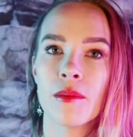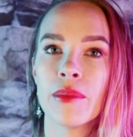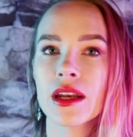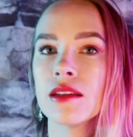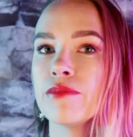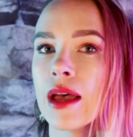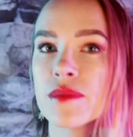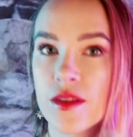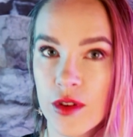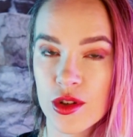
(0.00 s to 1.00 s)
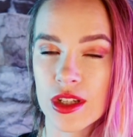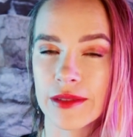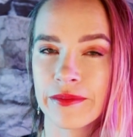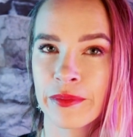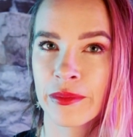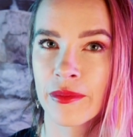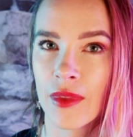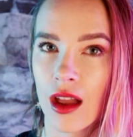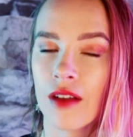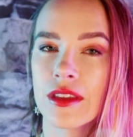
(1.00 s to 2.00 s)
But in Bem's version
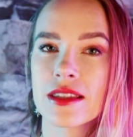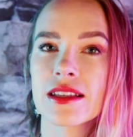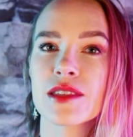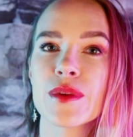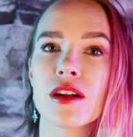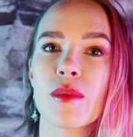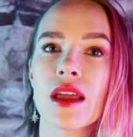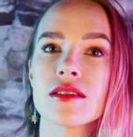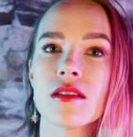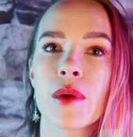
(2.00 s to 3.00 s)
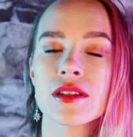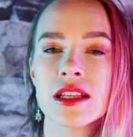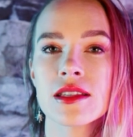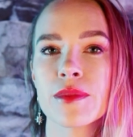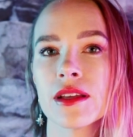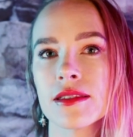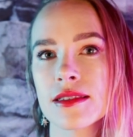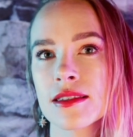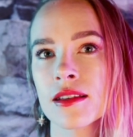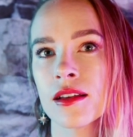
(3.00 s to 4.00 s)
of this experiment,
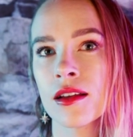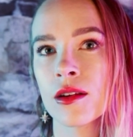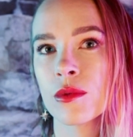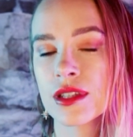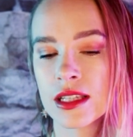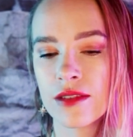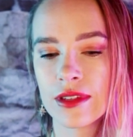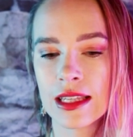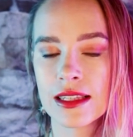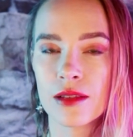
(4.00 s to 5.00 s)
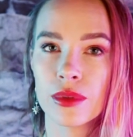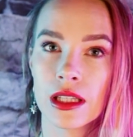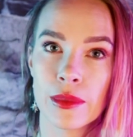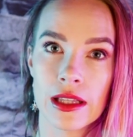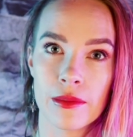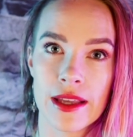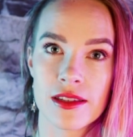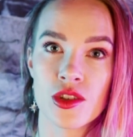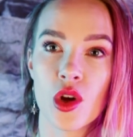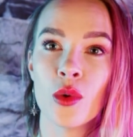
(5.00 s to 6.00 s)
participants received the subliminal
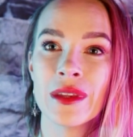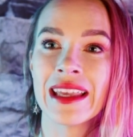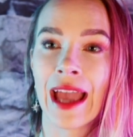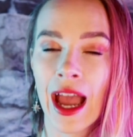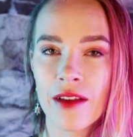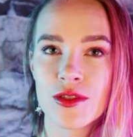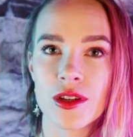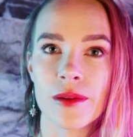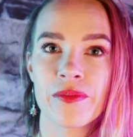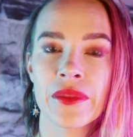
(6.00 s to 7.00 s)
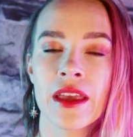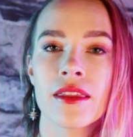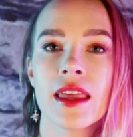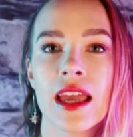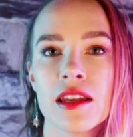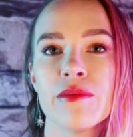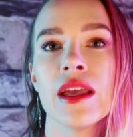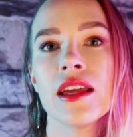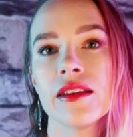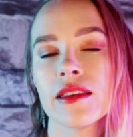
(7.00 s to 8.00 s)
message only after they had
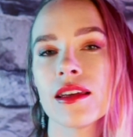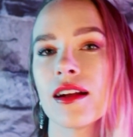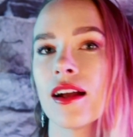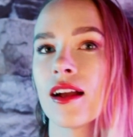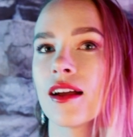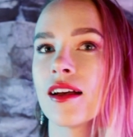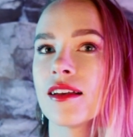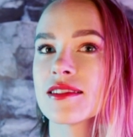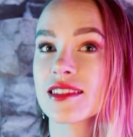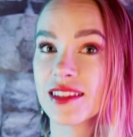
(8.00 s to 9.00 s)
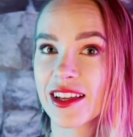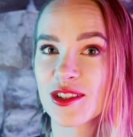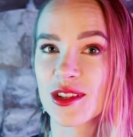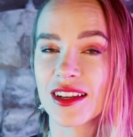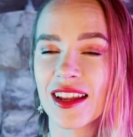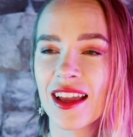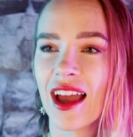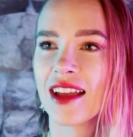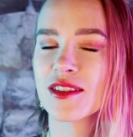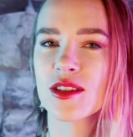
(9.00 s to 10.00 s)
made their selection.
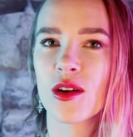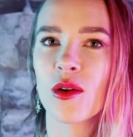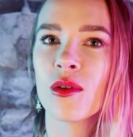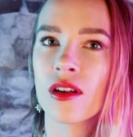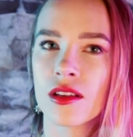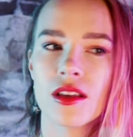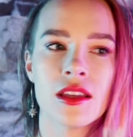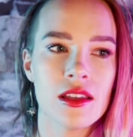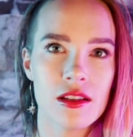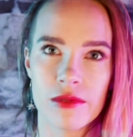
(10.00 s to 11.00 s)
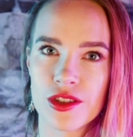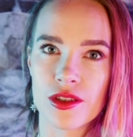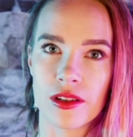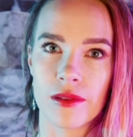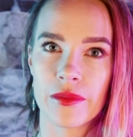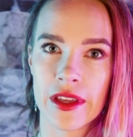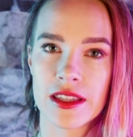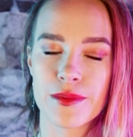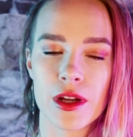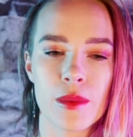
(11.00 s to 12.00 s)
And so in the original
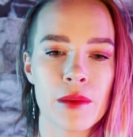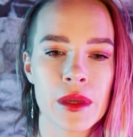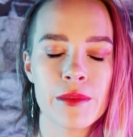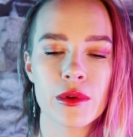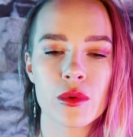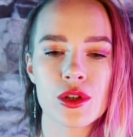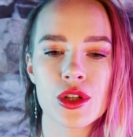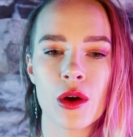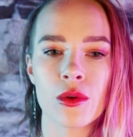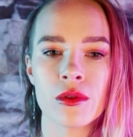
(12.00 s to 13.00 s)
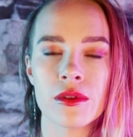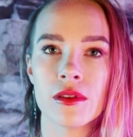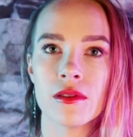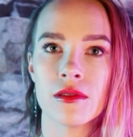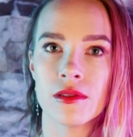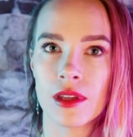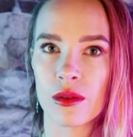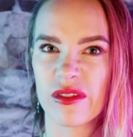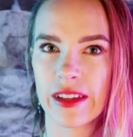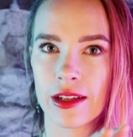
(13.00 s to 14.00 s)
experiment, people were shown, they
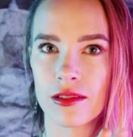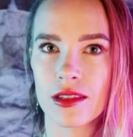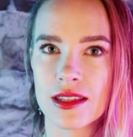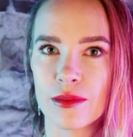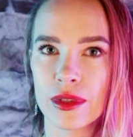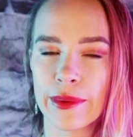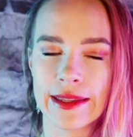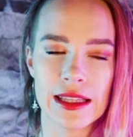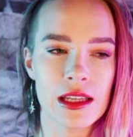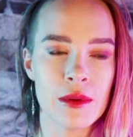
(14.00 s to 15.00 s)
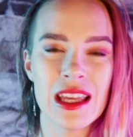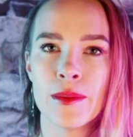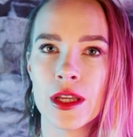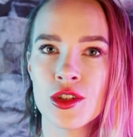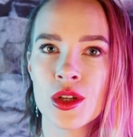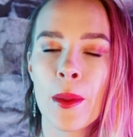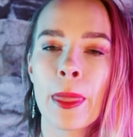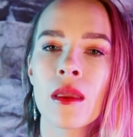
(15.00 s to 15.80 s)
were flickered the subliminal i- image